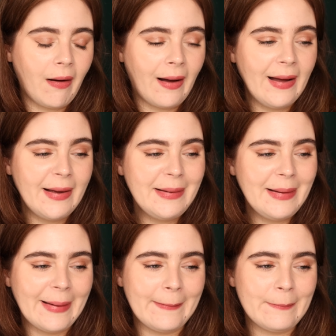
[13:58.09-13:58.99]
I
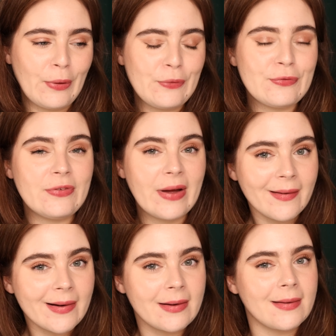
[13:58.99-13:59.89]
am
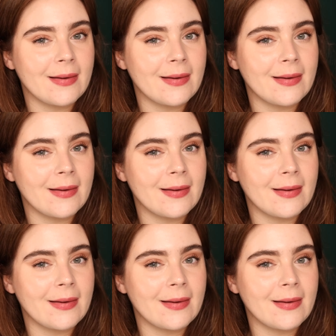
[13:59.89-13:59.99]
very